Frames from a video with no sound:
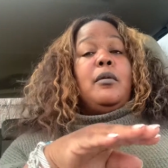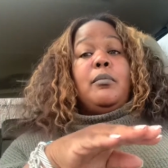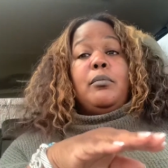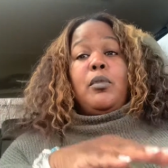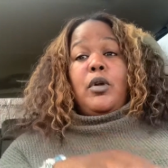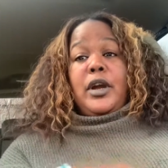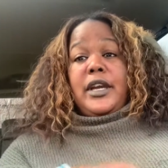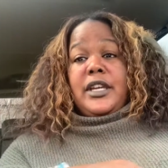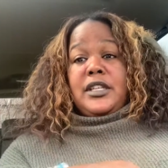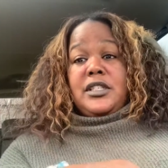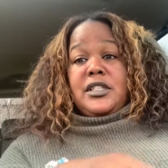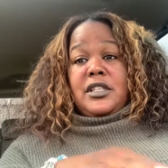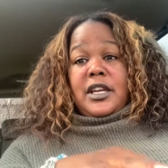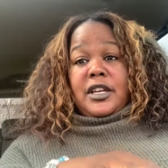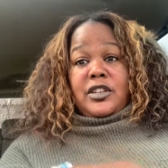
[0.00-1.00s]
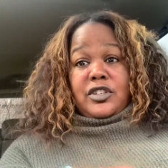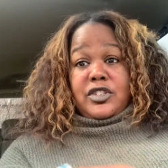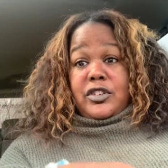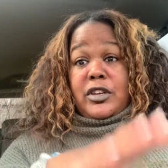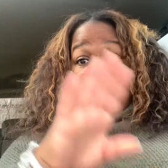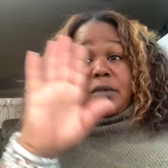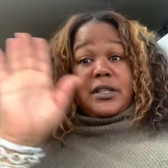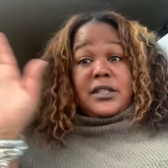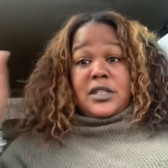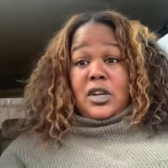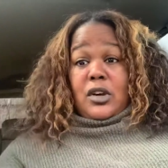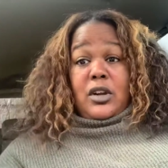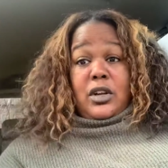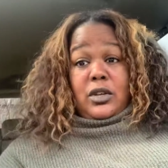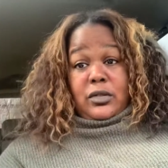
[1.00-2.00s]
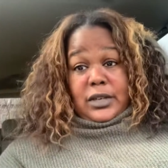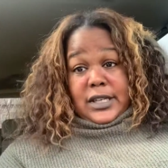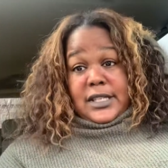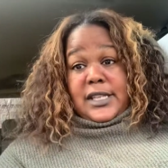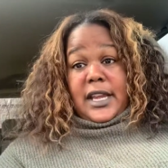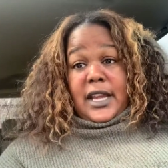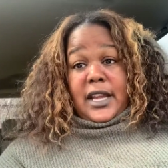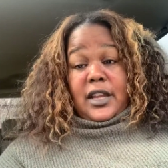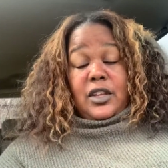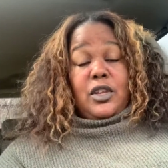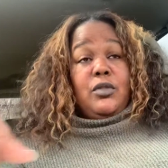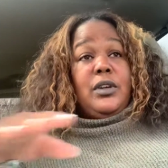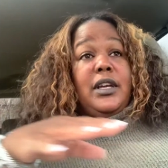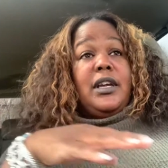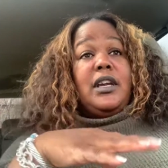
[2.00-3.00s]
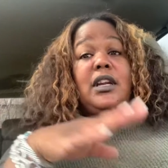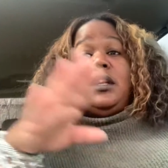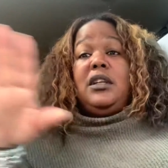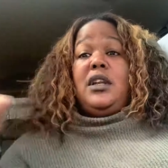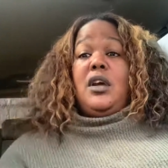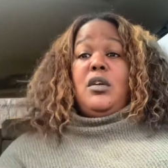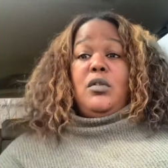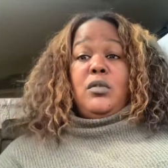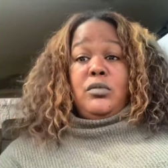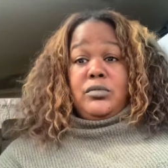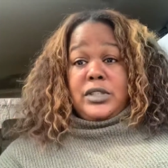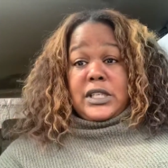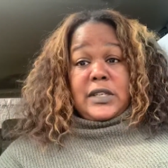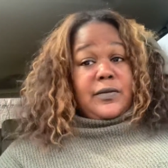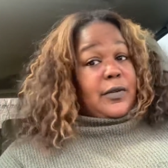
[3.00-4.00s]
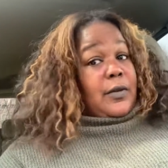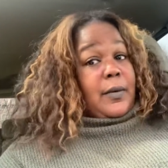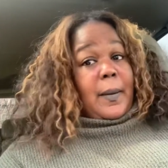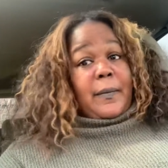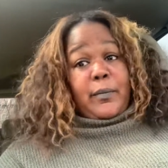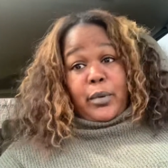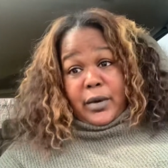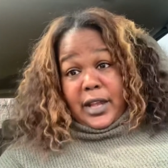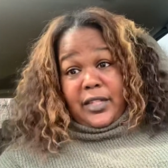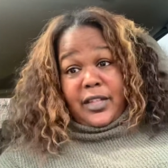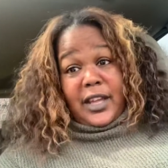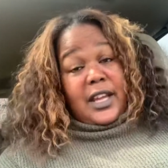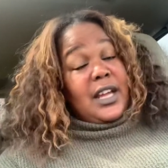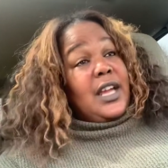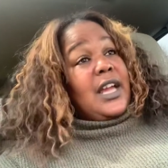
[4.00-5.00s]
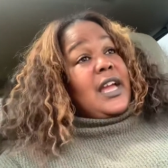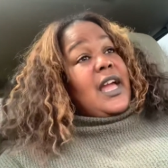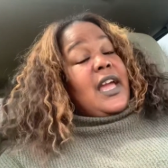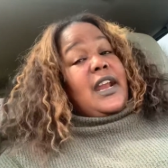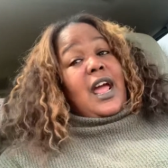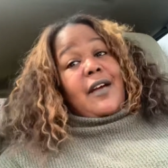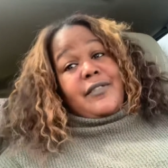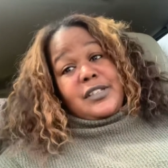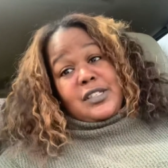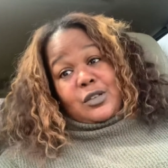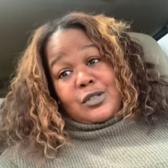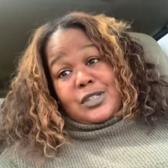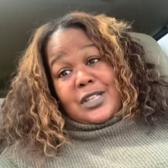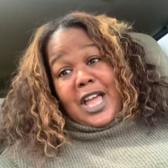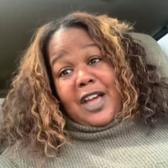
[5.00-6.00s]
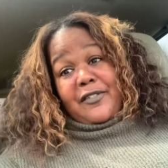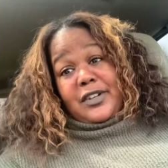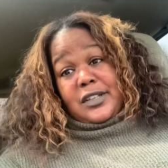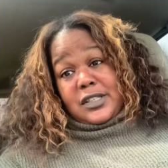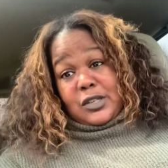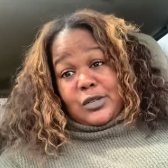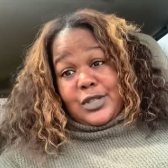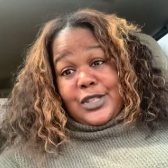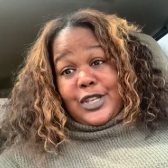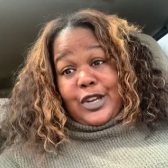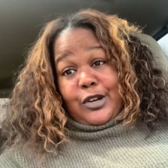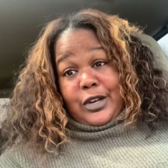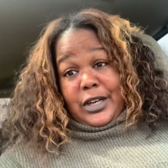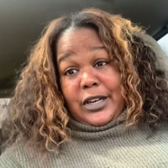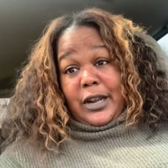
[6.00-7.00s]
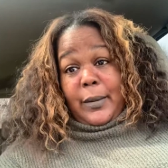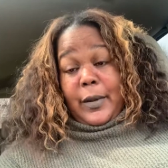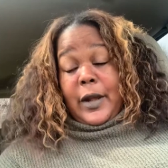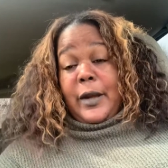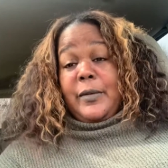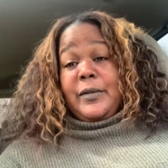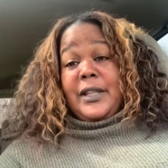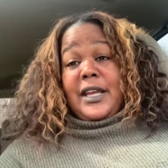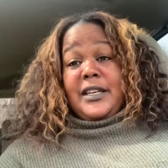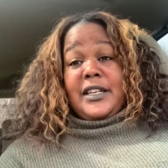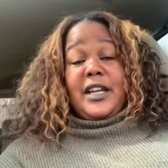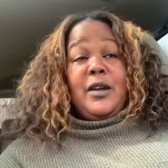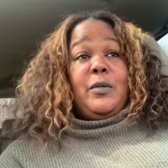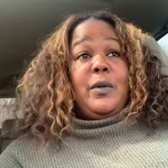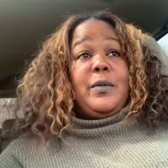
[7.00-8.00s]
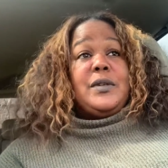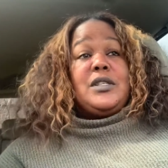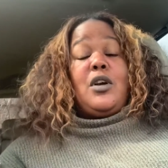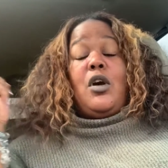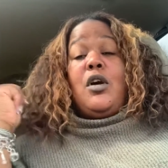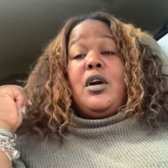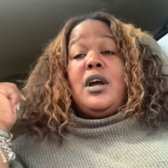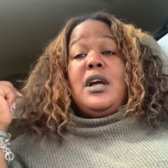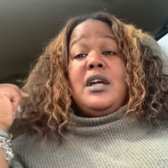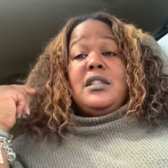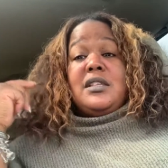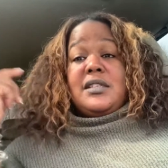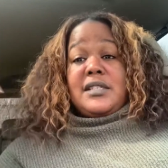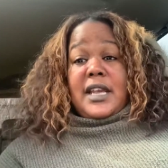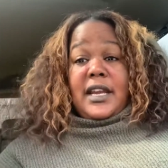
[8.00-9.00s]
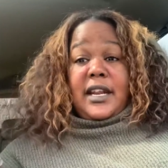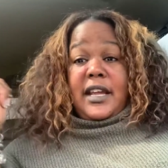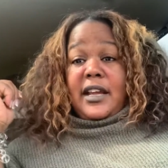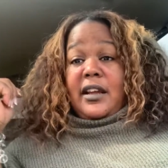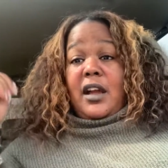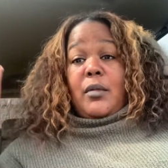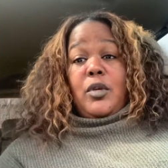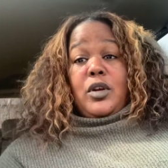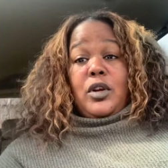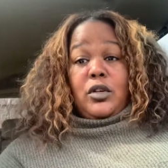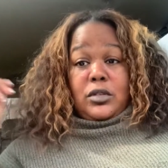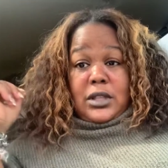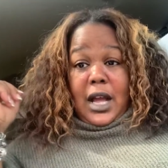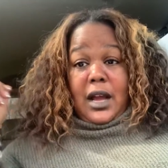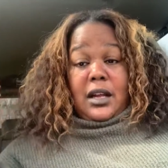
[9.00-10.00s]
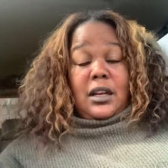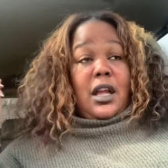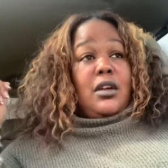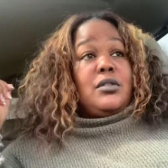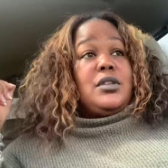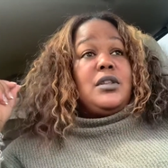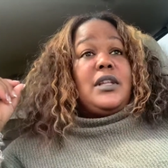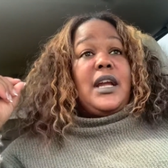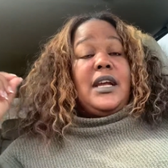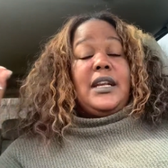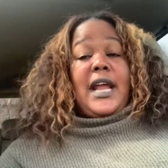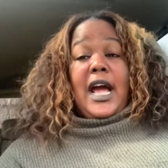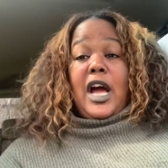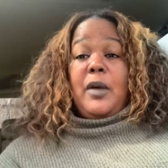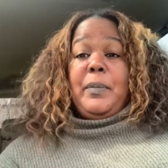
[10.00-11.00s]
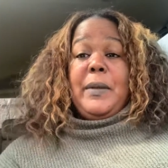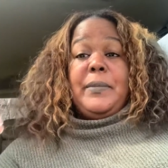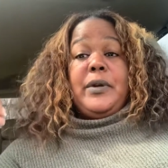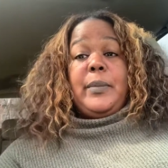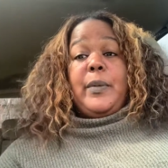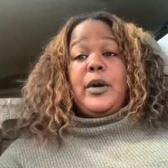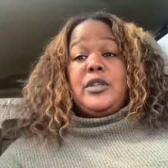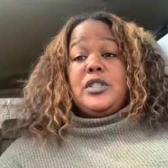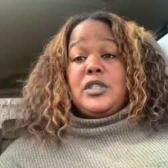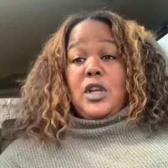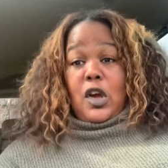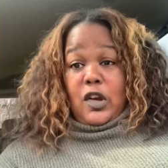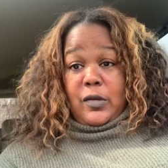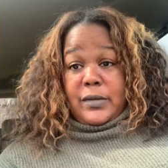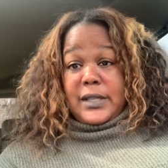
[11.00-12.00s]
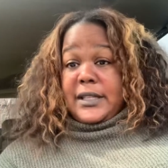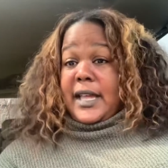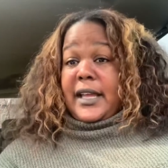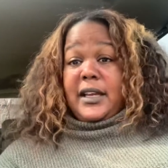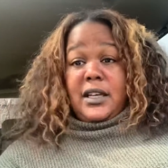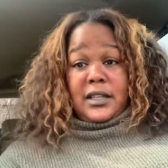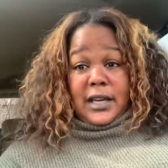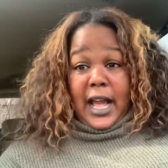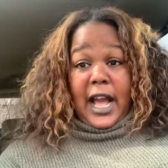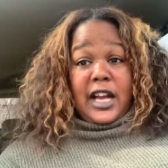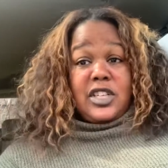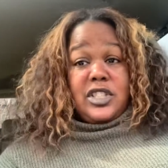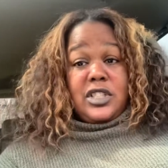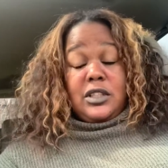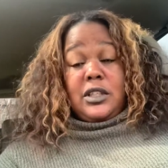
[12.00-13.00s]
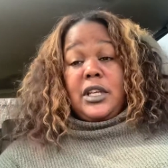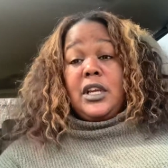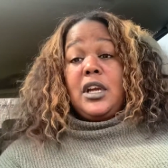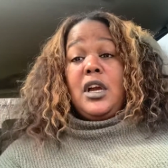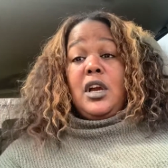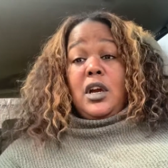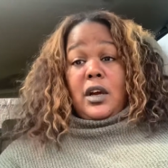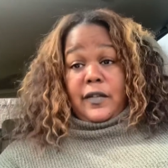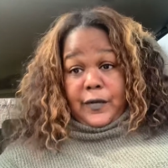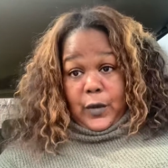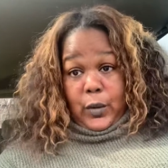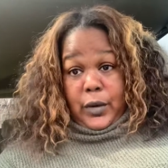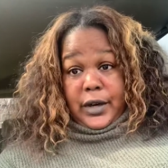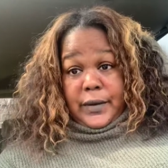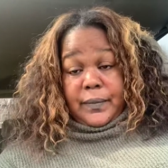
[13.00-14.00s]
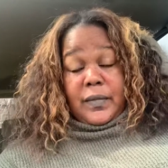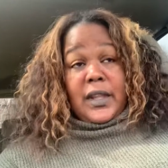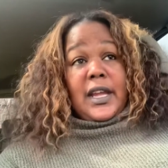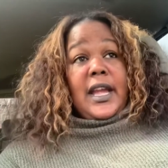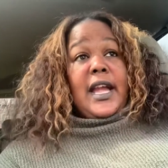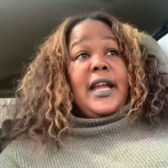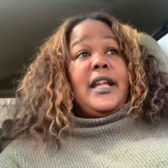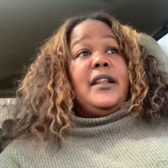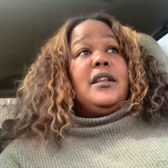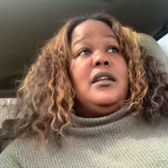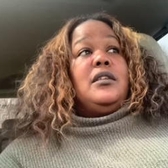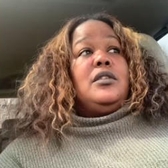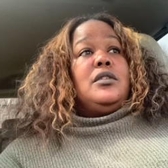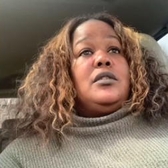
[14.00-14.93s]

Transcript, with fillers: mortgage industry was turned on its head. You could get a loan just for breathing and have a social, having a social security number. It, they did what was called the stated income or no doc loan. So they allowed people to purchase homes that they couldn't actually afford. And